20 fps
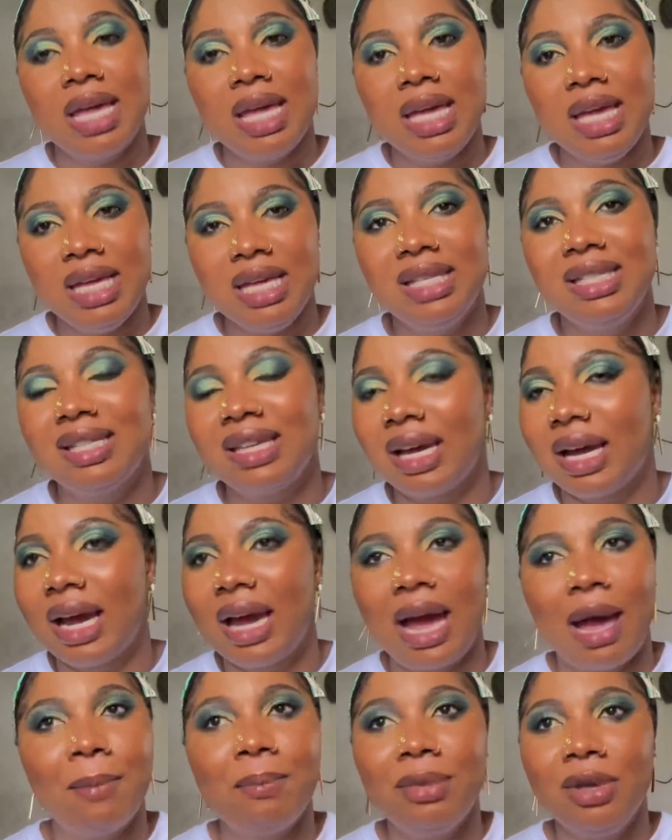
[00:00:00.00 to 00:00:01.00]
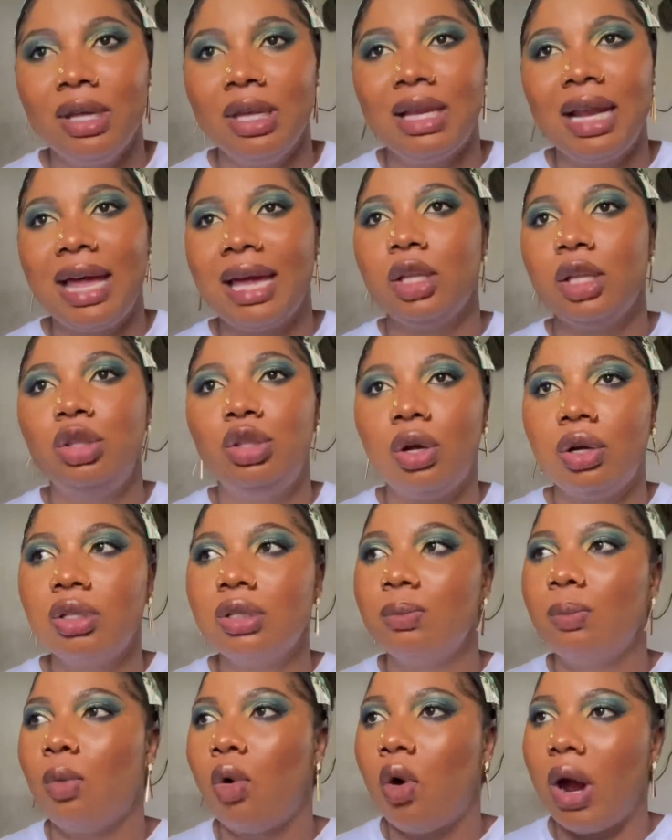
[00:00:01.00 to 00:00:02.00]
it does
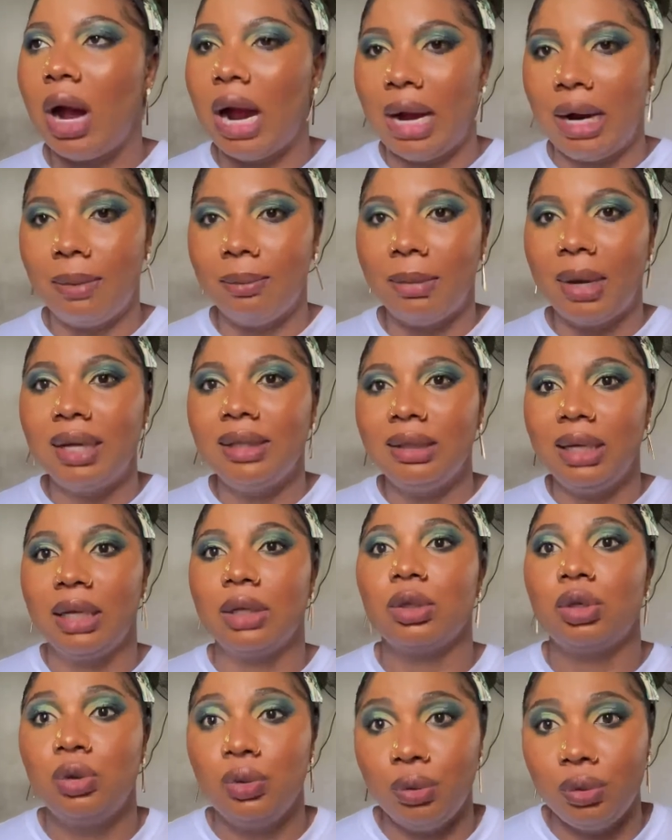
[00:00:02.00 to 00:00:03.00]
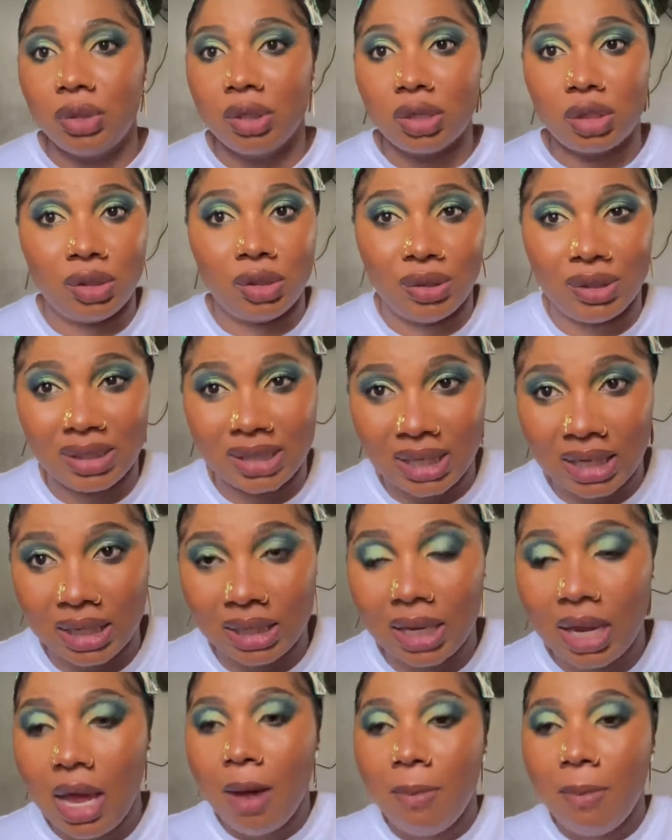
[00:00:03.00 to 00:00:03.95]
more harm than good to your skin,